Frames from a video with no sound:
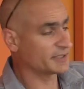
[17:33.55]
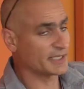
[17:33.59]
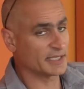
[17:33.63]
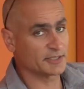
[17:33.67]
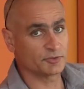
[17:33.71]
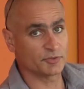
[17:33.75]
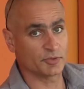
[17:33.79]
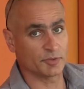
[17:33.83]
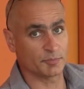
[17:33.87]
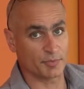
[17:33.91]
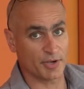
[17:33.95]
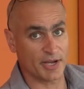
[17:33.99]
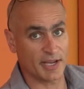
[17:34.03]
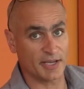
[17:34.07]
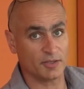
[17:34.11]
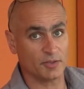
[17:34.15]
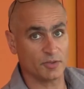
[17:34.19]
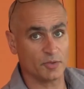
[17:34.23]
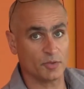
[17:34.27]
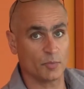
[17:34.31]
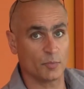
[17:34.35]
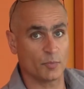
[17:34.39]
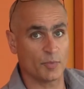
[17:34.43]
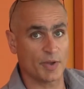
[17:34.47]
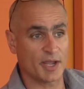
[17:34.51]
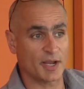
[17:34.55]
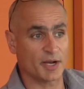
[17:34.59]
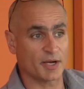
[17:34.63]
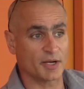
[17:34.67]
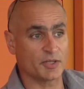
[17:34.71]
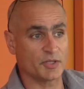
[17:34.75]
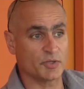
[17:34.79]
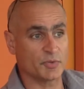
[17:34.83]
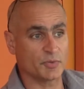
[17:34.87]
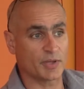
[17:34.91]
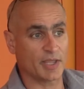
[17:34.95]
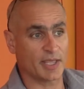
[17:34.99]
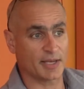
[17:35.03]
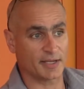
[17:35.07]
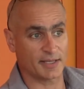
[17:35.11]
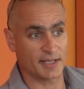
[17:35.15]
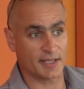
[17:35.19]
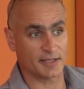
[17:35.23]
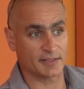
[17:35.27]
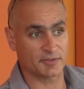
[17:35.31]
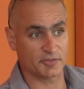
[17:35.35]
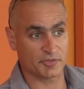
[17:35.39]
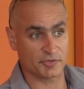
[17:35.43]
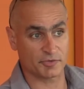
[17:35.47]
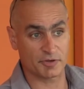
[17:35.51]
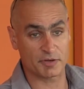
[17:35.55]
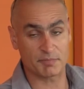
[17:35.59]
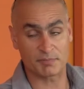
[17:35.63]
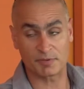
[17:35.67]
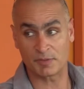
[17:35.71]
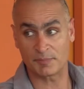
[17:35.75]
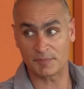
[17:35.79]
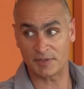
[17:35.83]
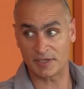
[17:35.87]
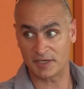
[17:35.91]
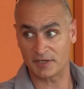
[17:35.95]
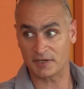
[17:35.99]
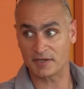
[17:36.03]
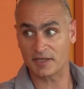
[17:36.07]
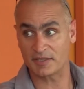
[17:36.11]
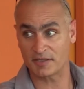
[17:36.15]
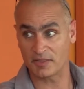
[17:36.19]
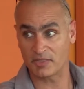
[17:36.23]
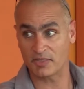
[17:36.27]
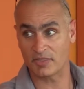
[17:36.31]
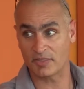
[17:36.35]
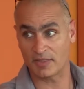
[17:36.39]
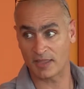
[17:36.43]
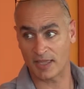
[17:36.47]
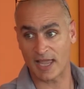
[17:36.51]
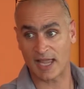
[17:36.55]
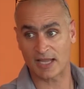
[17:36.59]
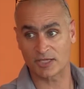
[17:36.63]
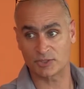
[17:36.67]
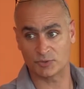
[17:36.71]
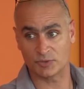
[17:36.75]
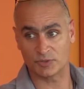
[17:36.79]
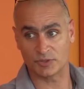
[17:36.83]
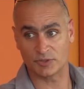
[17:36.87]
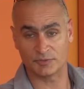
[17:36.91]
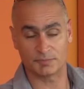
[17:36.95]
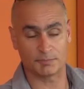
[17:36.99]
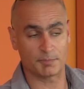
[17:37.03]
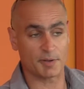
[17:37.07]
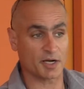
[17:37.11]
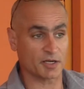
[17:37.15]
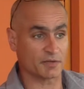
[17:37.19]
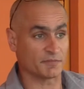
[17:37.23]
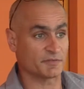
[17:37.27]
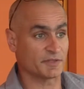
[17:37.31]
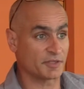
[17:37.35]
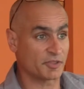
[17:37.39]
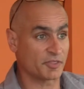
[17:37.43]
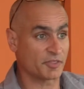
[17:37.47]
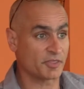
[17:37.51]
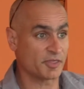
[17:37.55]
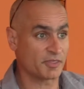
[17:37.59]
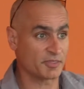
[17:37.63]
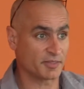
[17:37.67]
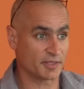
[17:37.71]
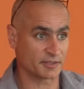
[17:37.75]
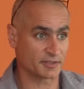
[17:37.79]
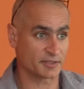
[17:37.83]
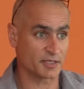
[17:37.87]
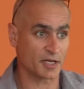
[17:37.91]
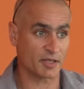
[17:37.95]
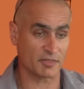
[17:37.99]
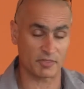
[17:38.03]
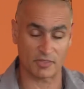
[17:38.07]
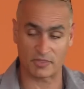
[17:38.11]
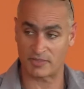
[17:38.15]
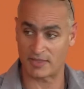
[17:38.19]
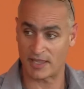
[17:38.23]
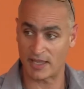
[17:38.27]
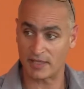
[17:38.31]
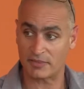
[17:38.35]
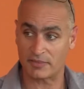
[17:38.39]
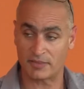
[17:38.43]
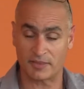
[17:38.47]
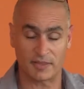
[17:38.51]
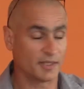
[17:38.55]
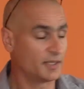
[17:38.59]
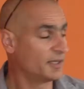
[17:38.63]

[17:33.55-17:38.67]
get to the brain, where you can get cerebral malaria. This is the actual part of the disease that causes death